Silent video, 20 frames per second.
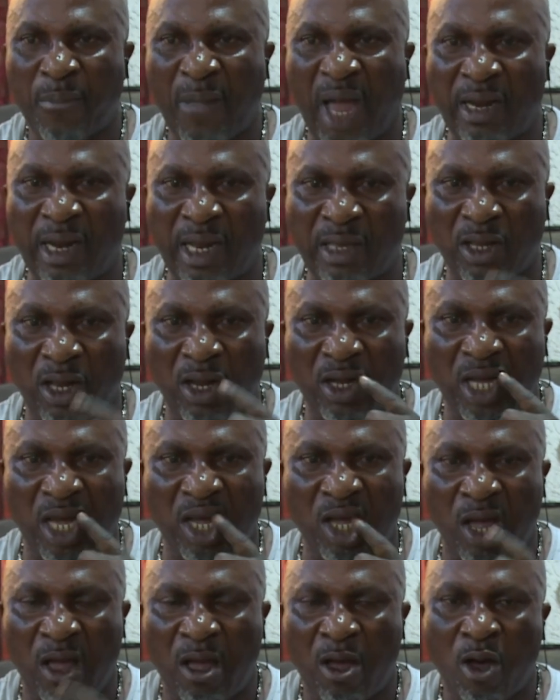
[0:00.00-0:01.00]
And I said,
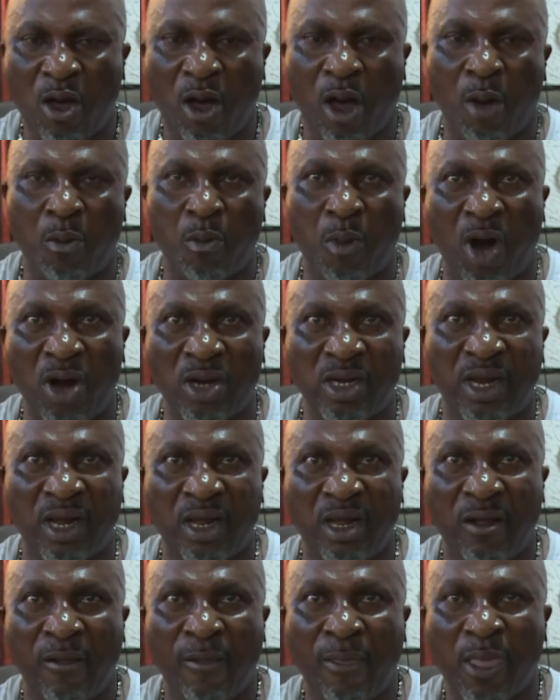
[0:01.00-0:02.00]
okay, on
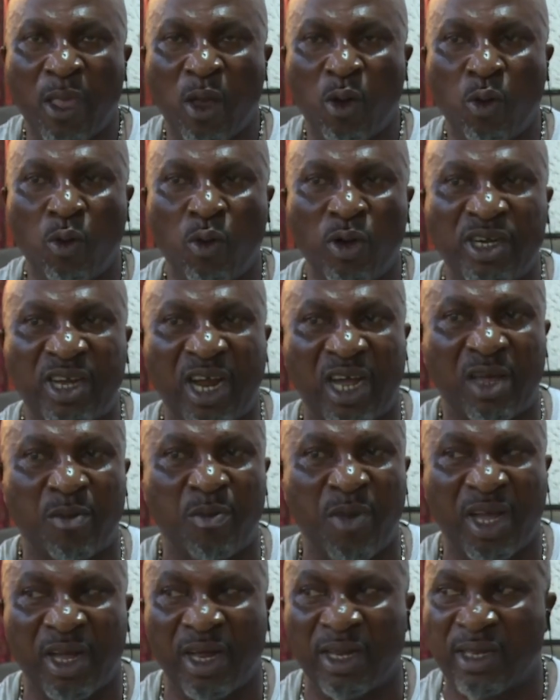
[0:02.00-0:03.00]
Monday, we will take
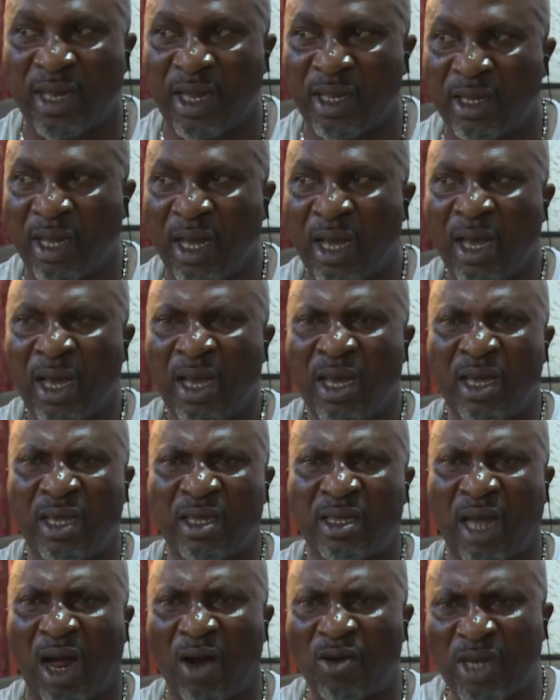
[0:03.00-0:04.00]
him again. Since
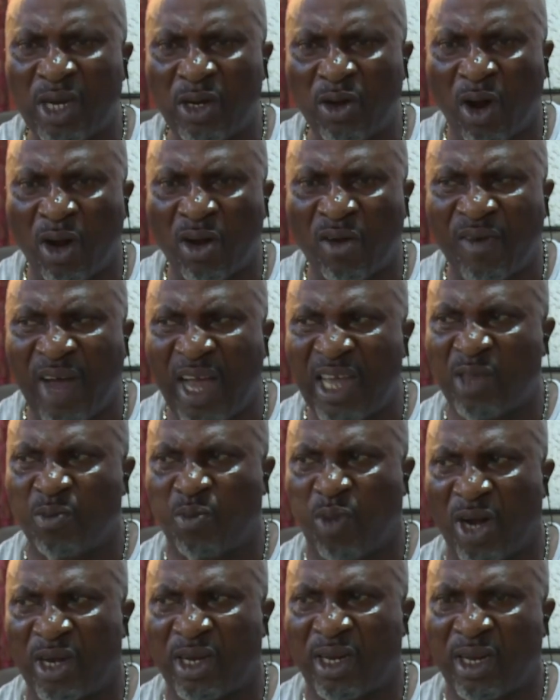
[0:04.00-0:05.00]
he's shouting all over his
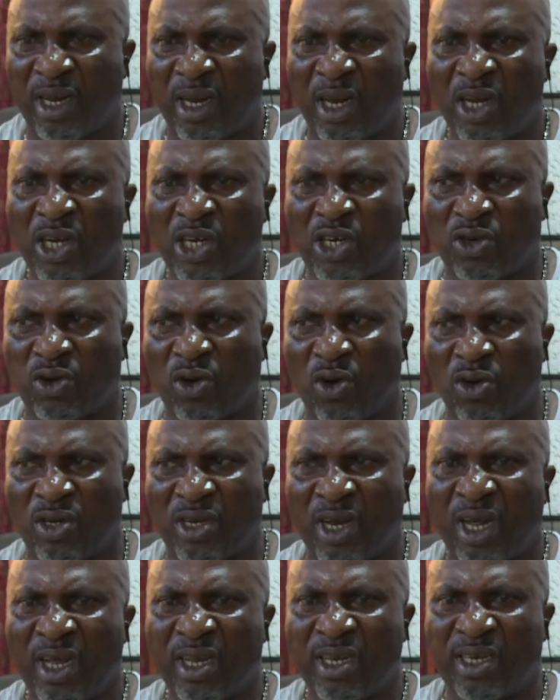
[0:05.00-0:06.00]
body,
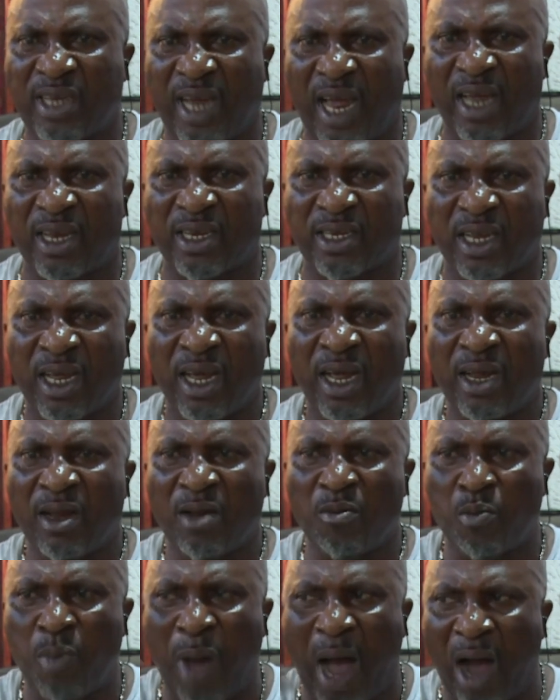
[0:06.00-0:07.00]
throat, chest,
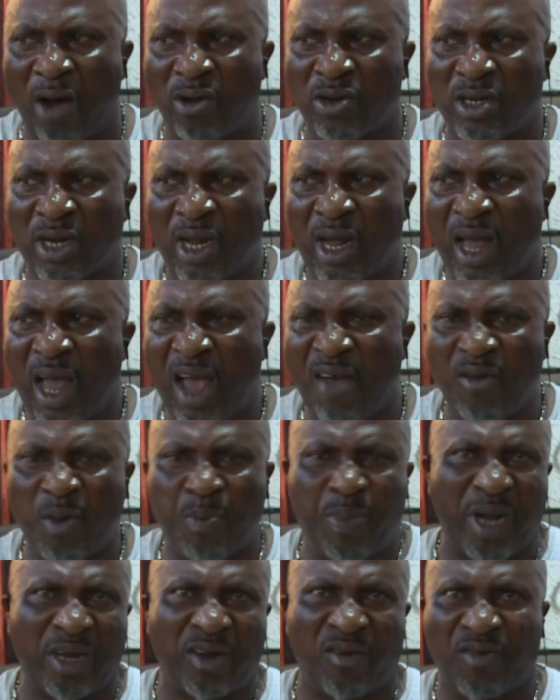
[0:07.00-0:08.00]
mouth, every
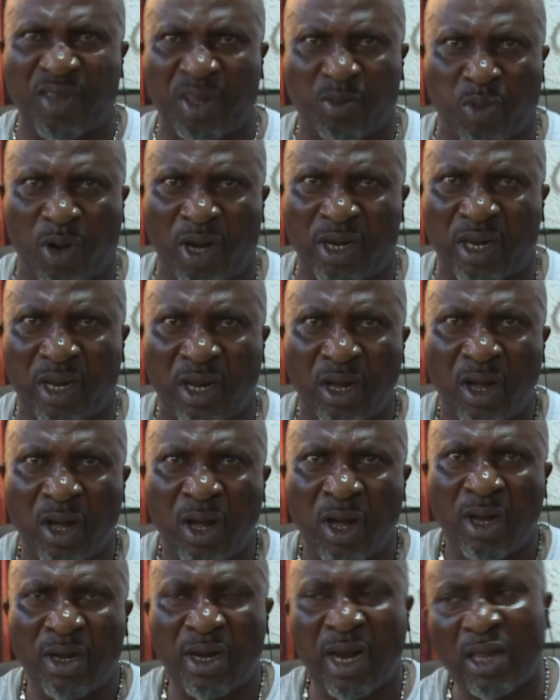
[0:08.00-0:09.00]
part of his body,
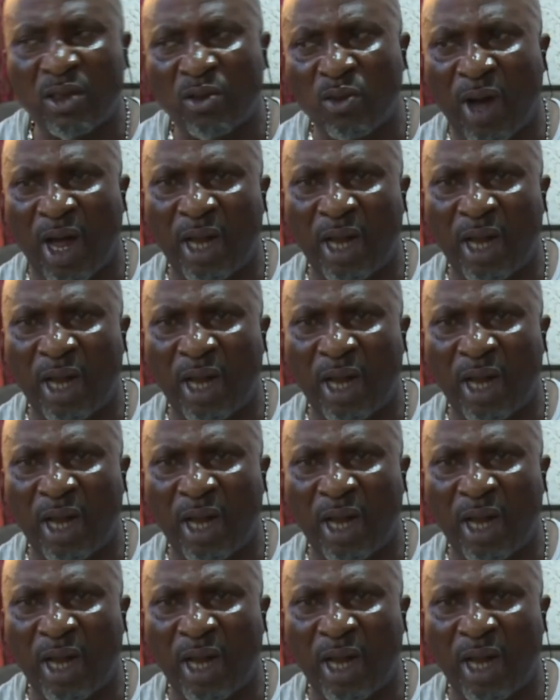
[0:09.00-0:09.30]
let's go